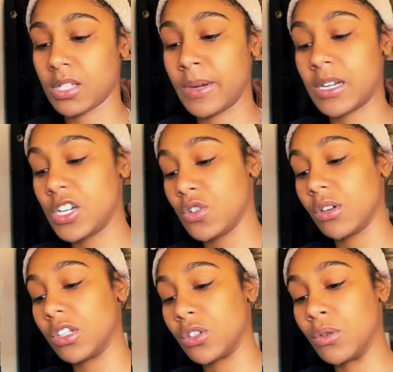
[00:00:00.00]
Spirit needs
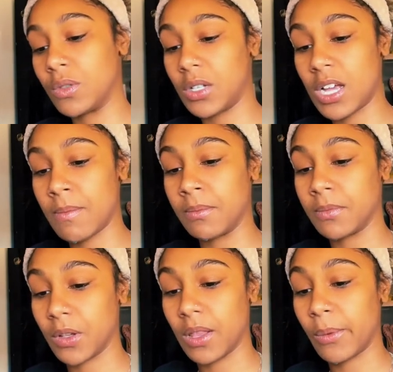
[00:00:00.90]
you to attune to them
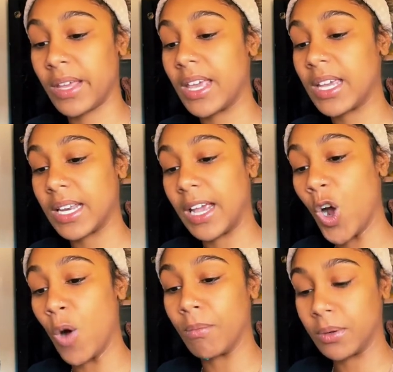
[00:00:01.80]
so that the way they can
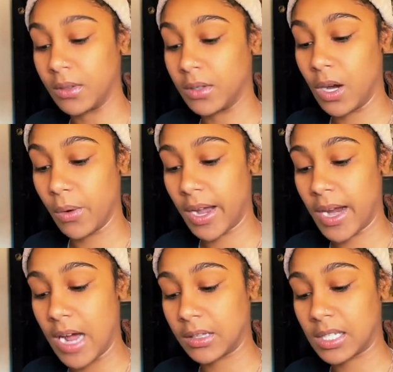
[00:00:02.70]
help,
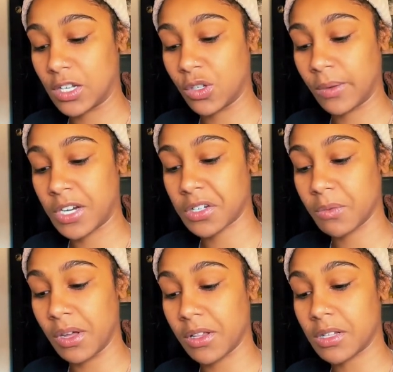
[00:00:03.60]
okay, out the
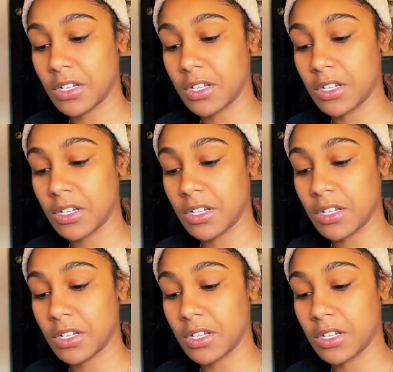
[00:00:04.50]
situation, whether